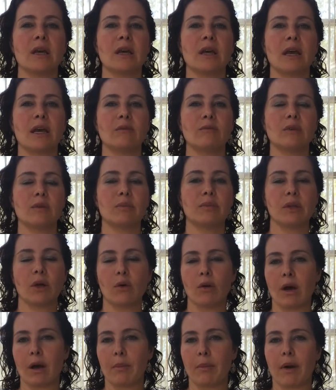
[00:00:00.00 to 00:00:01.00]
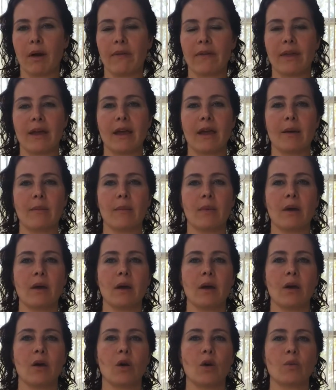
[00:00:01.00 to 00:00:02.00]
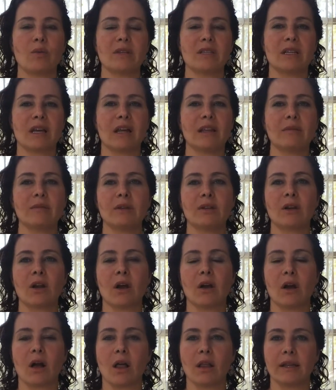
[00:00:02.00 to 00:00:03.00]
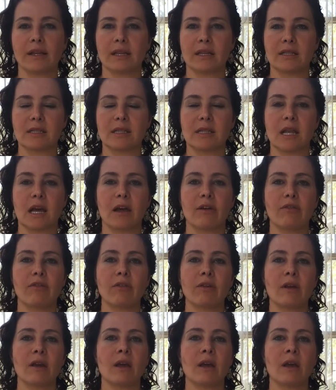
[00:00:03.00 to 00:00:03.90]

and we blow up on them or we tell them they're not calling us enough.